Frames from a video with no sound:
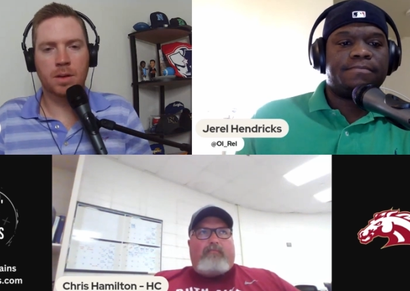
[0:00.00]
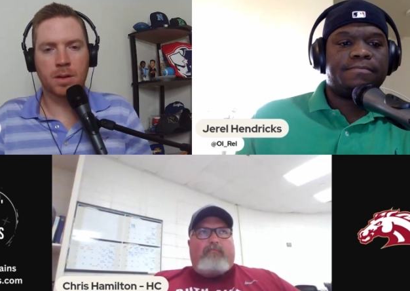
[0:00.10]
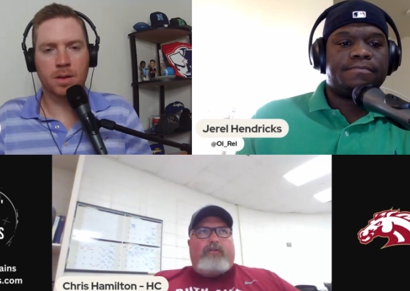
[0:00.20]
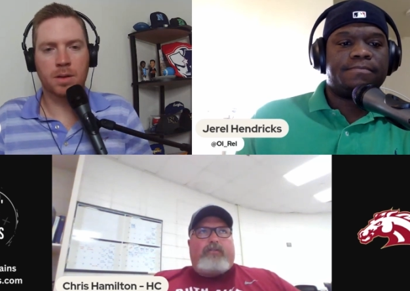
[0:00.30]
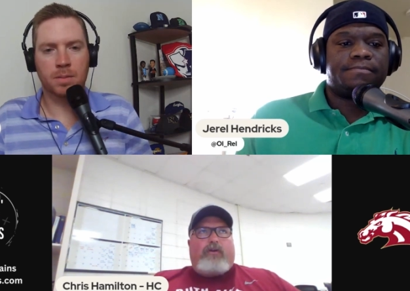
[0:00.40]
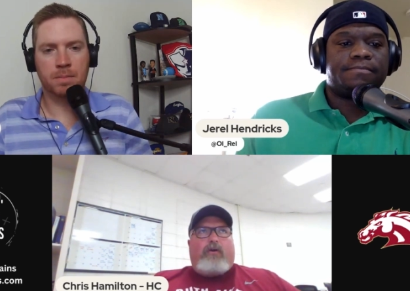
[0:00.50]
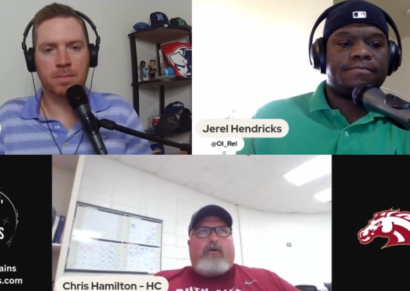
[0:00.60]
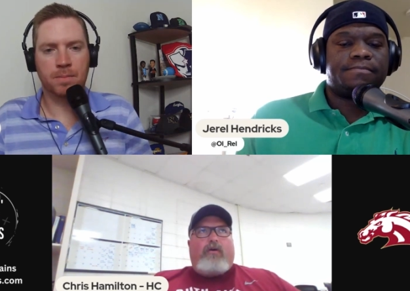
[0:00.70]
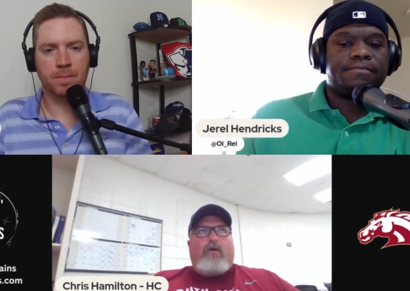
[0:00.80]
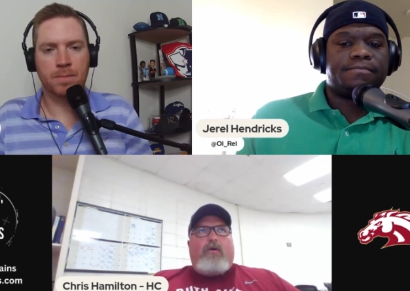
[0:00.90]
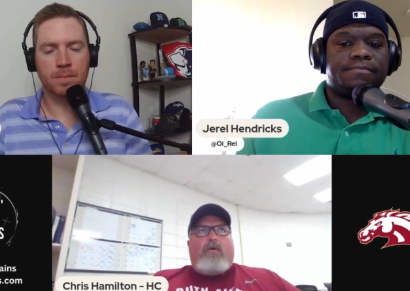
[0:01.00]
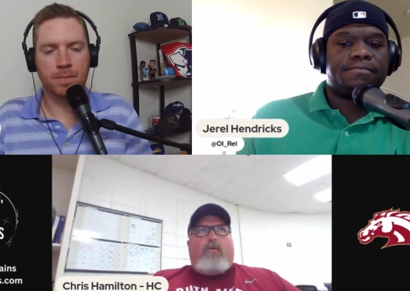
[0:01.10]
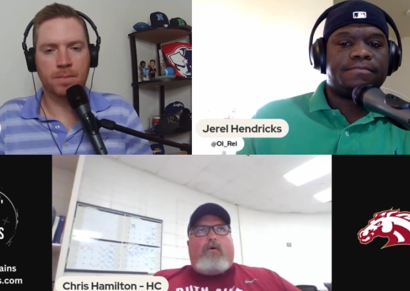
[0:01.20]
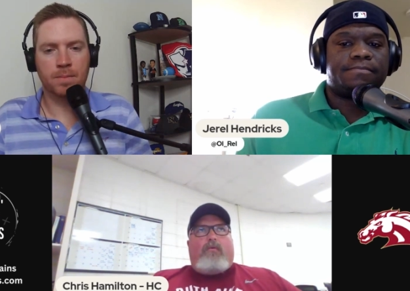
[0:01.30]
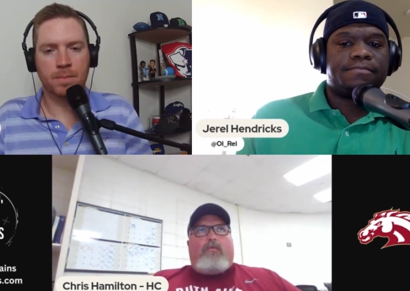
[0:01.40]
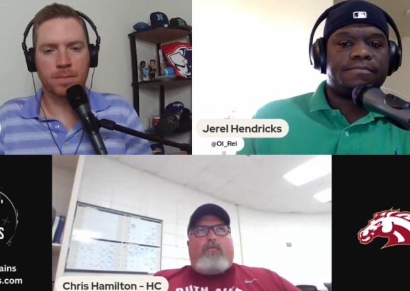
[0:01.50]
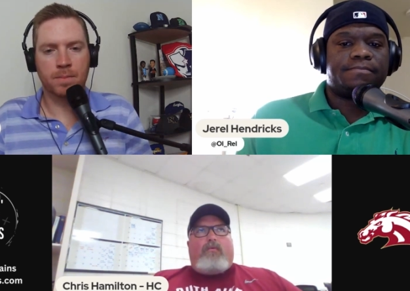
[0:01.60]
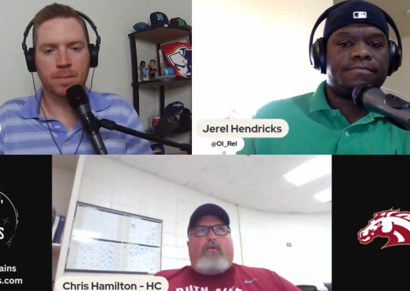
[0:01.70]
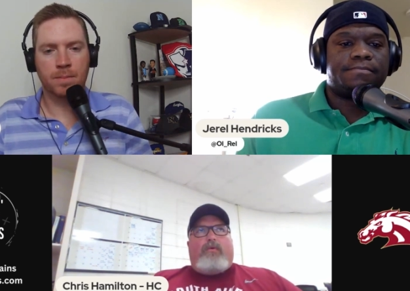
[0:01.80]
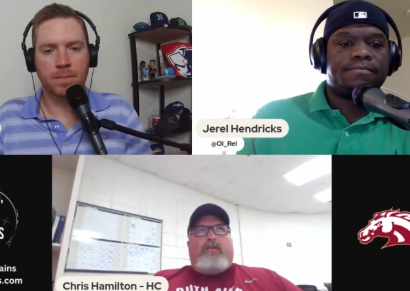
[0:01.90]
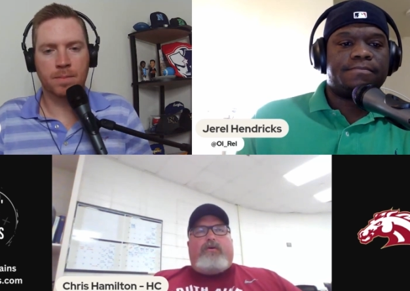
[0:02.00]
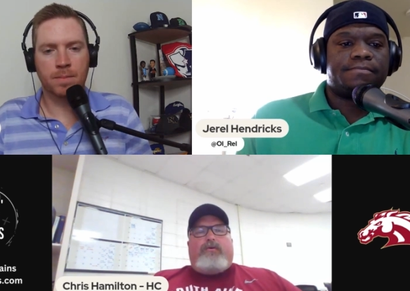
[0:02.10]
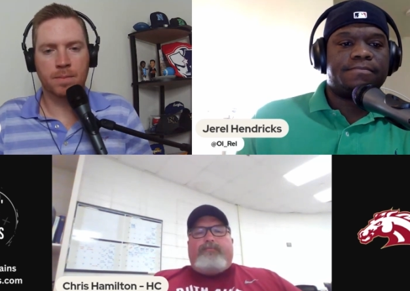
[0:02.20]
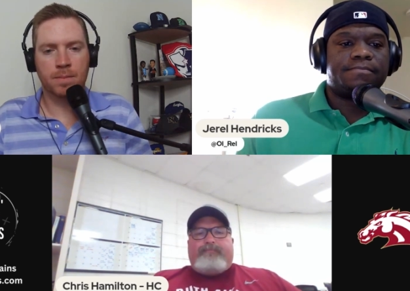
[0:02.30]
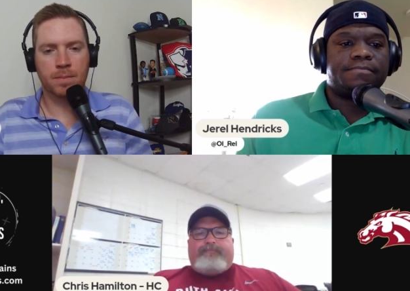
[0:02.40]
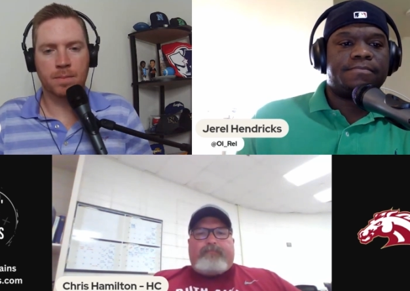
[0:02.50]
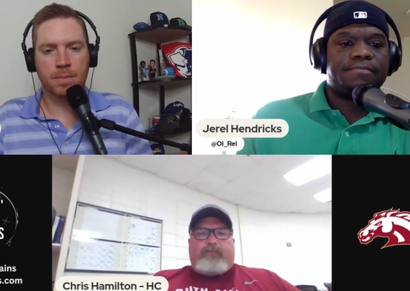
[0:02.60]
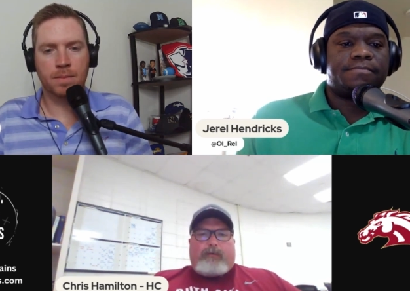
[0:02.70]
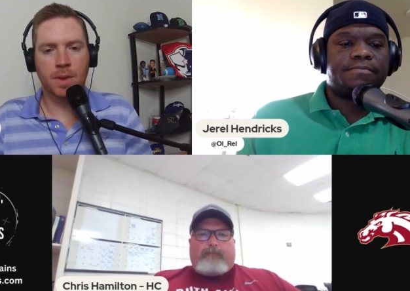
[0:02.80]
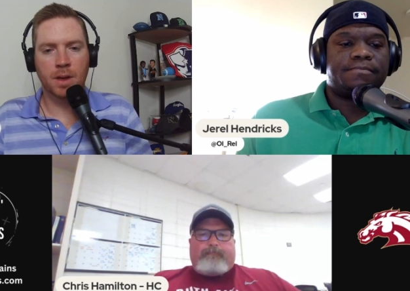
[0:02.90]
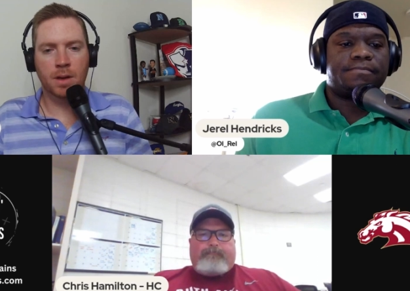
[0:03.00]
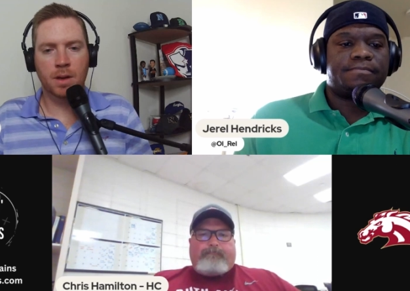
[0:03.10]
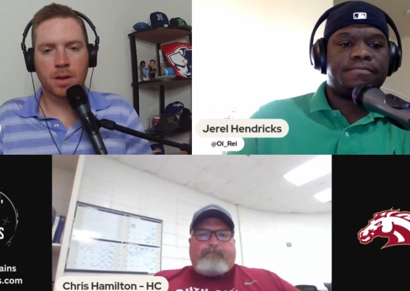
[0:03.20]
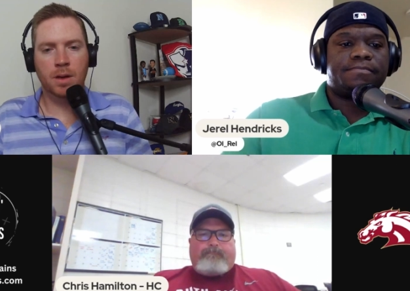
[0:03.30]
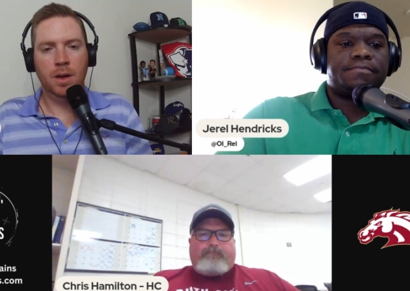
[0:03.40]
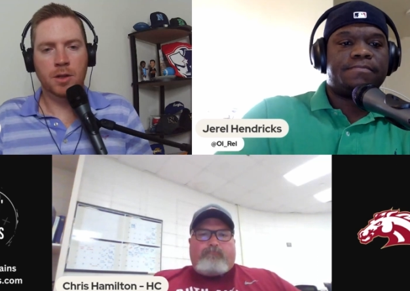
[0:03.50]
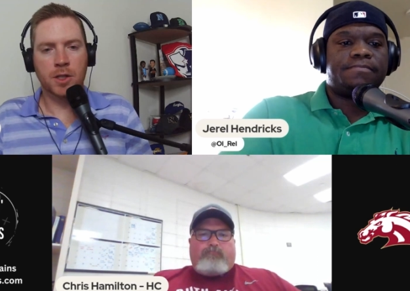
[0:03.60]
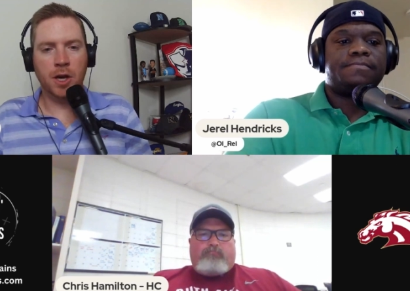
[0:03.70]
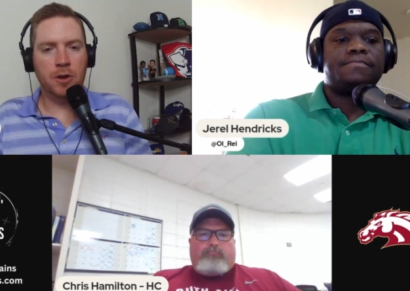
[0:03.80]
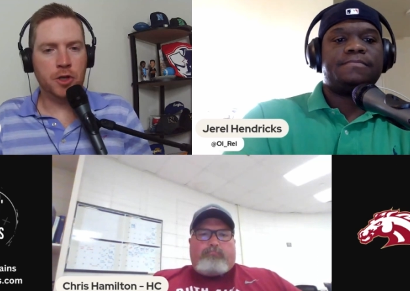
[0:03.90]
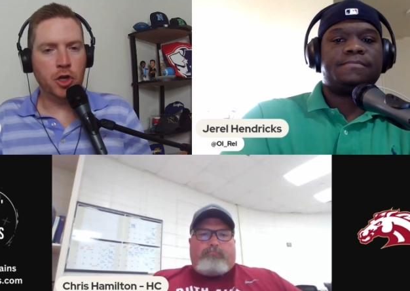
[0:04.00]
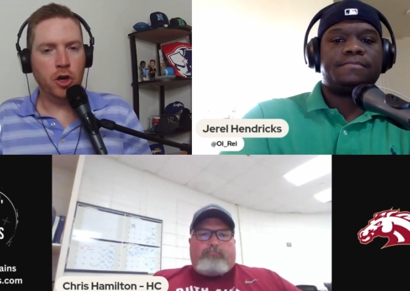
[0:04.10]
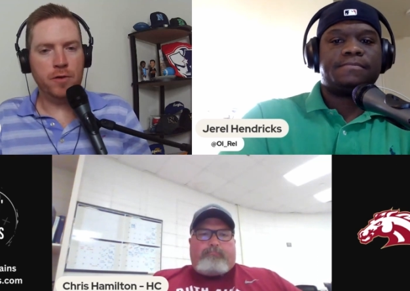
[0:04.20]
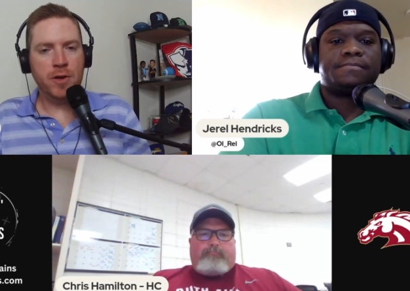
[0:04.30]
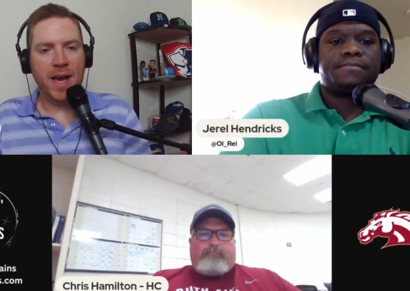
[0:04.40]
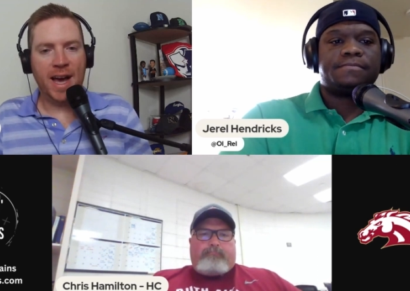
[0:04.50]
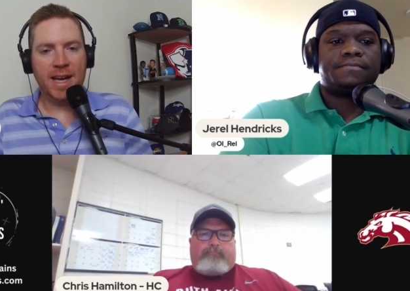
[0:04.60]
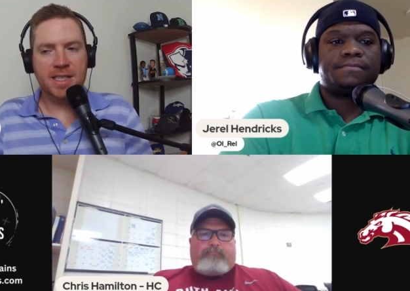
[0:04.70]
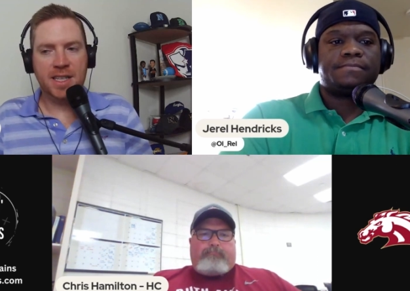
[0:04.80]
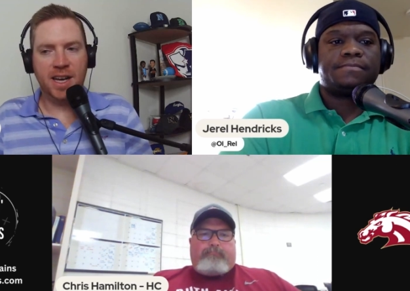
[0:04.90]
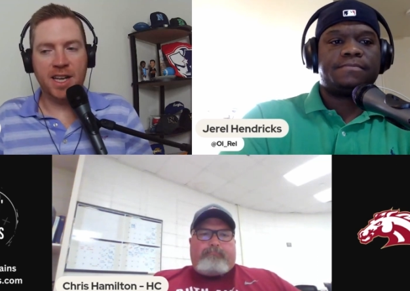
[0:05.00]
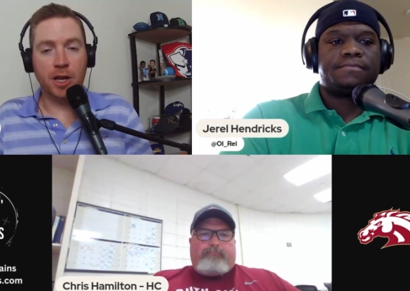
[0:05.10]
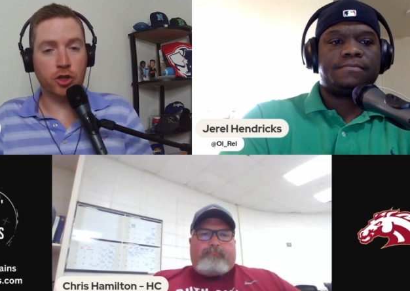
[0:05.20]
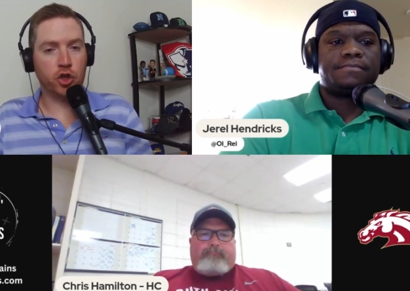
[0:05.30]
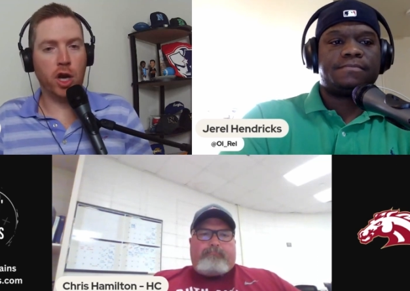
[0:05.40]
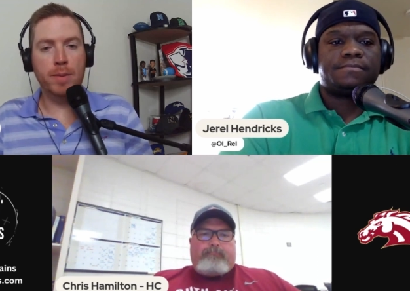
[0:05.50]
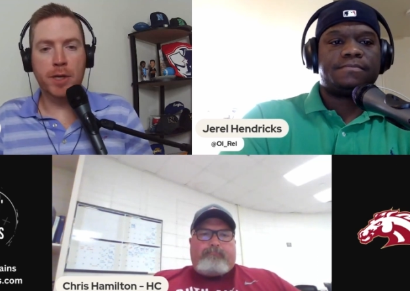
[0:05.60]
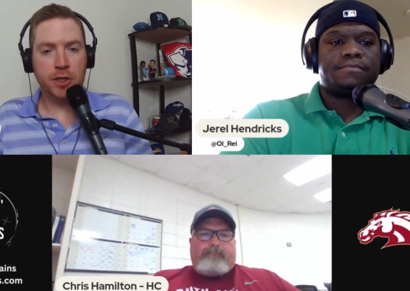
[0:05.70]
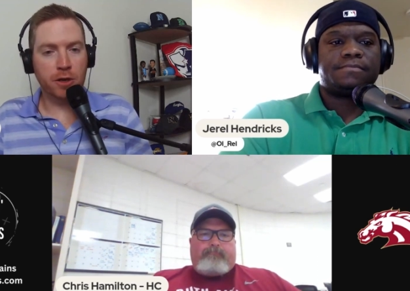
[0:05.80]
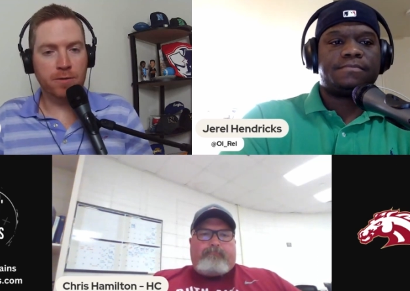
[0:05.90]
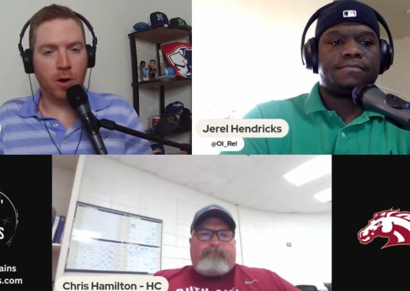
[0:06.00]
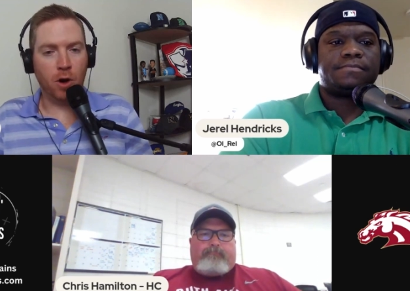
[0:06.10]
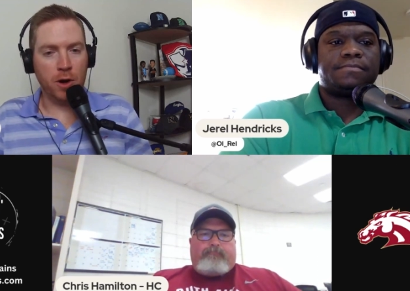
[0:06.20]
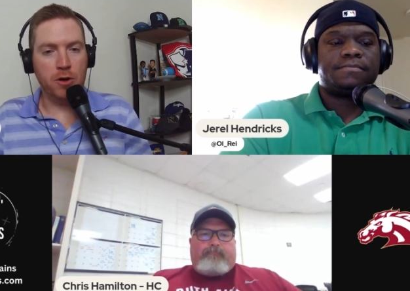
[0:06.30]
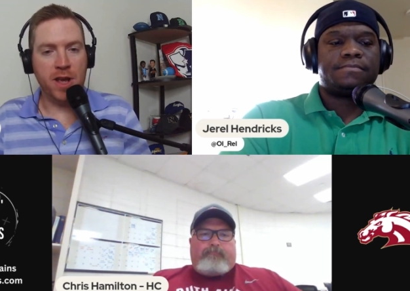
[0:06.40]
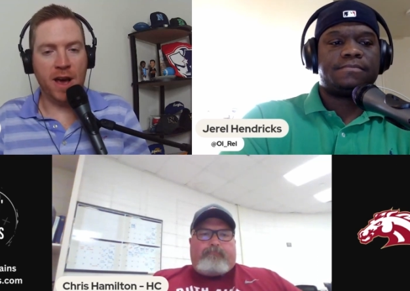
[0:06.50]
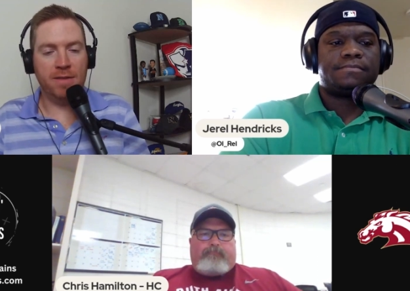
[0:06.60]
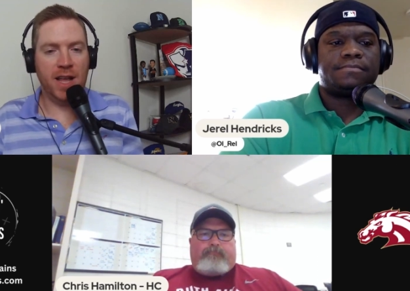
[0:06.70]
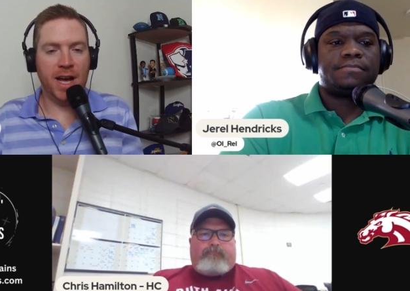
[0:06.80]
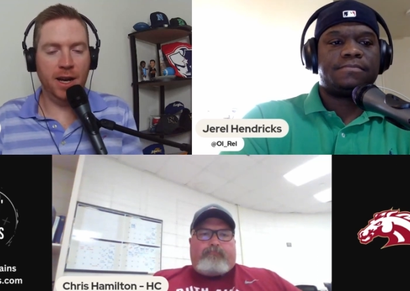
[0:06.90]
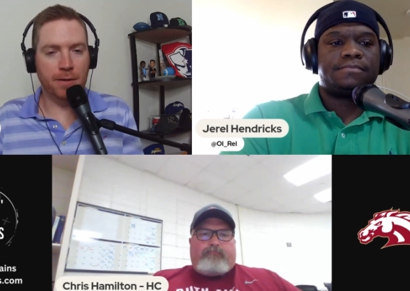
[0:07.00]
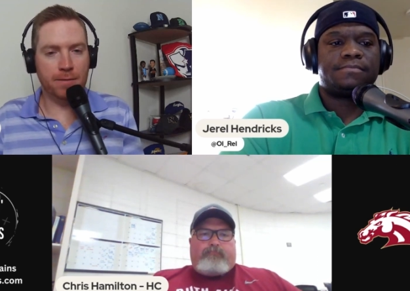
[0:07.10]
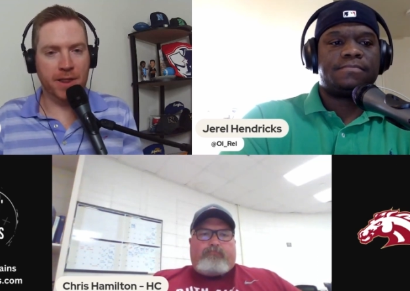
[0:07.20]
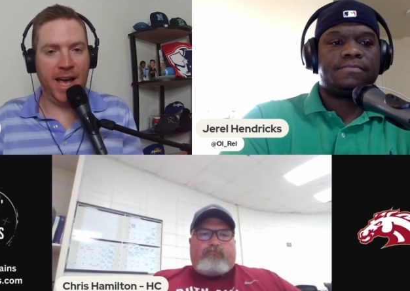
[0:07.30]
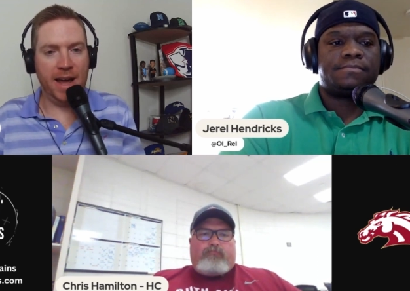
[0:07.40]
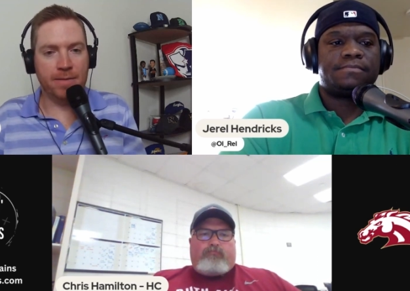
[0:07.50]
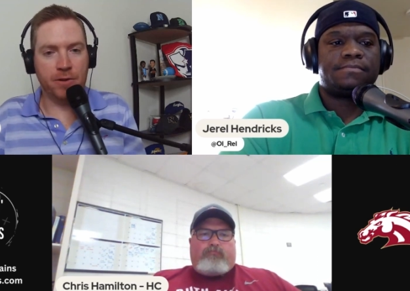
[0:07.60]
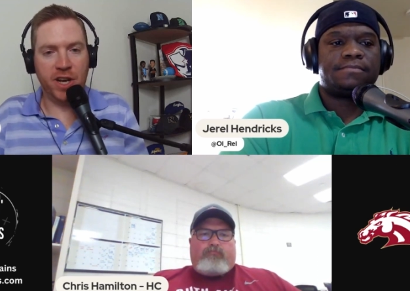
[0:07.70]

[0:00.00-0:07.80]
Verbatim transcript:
Speaker 1: preaching our what what we do. So,
Speaker 2: so Coach, who have you guys, uh, you know, scrimmaged so far, and who do you have lined up for that and for